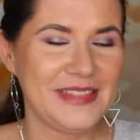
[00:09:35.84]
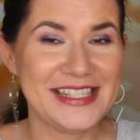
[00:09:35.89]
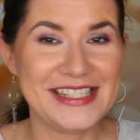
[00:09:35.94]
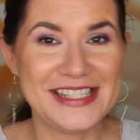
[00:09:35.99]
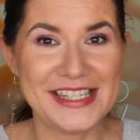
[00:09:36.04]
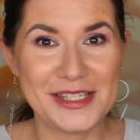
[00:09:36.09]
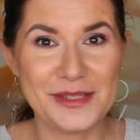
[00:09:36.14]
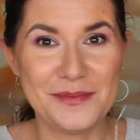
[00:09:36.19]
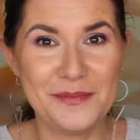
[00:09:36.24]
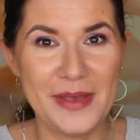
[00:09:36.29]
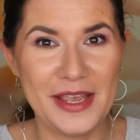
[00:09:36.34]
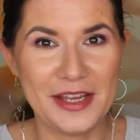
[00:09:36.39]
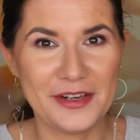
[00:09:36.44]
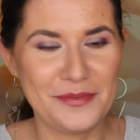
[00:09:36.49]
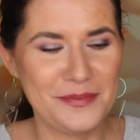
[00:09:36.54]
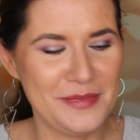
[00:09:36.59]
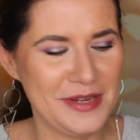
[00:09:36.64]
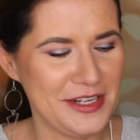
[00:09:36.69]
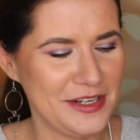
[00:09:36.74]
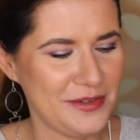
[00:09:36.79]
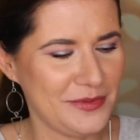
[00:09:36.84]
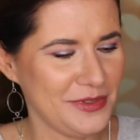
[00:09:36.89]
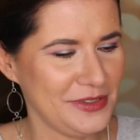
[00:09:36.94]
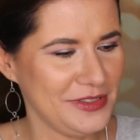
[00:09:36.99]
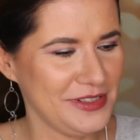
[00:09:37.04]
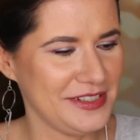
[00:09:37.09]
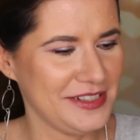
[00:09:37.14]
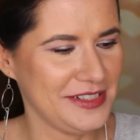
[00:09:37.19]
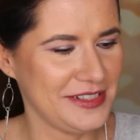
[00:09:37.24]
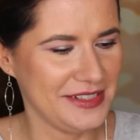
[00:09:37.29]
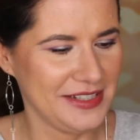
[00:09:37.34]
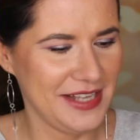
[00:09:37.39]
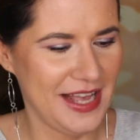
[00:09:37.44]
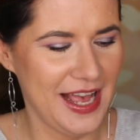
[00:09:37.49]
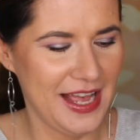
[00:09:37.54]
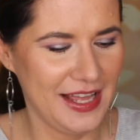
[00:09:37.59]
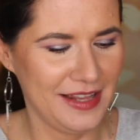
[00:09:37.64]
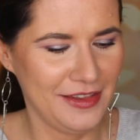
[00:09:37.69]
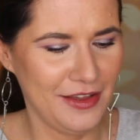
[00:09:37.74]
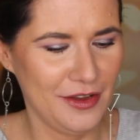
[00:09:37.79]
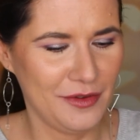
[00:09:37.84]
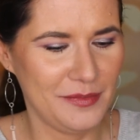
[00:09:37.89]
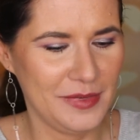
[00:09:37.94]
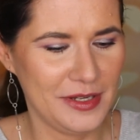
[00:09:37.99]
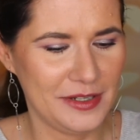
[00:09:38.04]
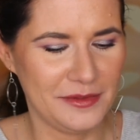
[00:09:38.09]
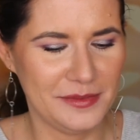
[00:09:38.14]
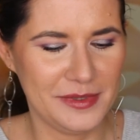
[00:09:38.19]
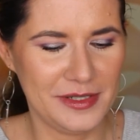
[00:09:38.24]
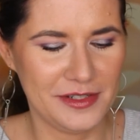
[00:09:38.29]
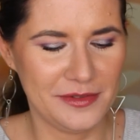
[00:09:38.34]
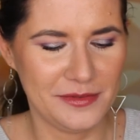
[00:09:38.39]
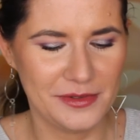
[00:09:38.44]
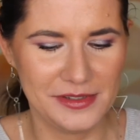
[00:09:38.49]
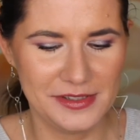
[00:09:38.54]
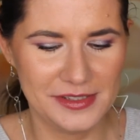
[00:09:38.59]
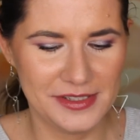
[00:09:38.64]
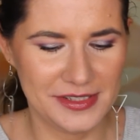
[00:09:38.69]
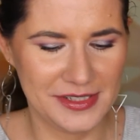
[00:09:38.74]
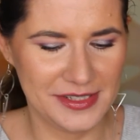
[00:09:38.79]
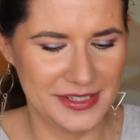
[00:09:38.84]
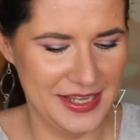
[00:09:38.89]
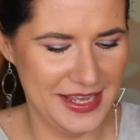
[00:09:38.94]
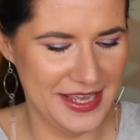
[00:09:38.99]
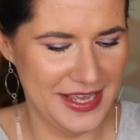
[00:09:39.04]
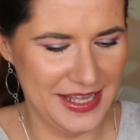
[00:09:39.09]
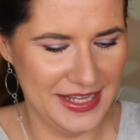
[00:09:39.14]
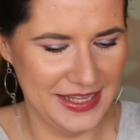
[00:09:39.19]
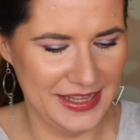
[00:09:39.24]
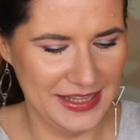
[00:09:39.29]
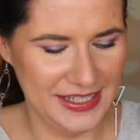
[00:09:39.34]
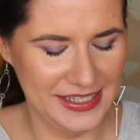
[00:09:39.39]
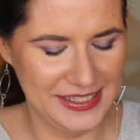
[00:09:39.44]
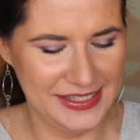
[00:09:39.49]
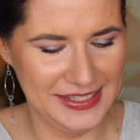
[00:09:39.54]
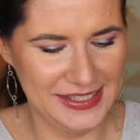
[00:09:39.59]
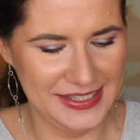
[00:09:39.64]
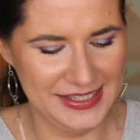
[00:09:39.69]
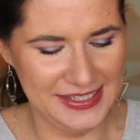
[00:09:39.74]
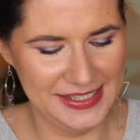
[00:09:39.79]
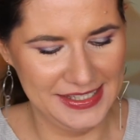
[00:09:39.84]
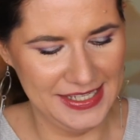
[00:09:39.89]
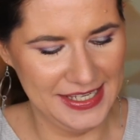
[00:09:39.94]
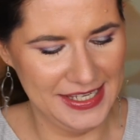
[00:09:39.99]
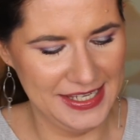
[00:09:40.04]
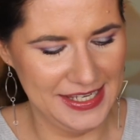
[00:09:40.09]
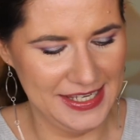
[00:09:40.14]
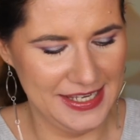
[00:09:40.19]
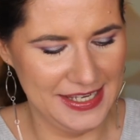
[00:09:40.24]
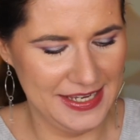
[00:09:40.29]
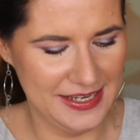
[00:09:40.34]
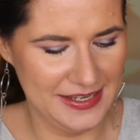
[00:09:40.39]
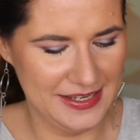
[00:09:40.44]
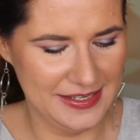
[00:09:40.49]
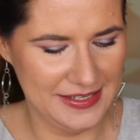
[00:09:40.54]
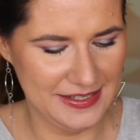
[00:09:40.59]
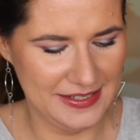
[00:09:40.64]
It says Bare Minerals. I love Bare Minerals. Let's see.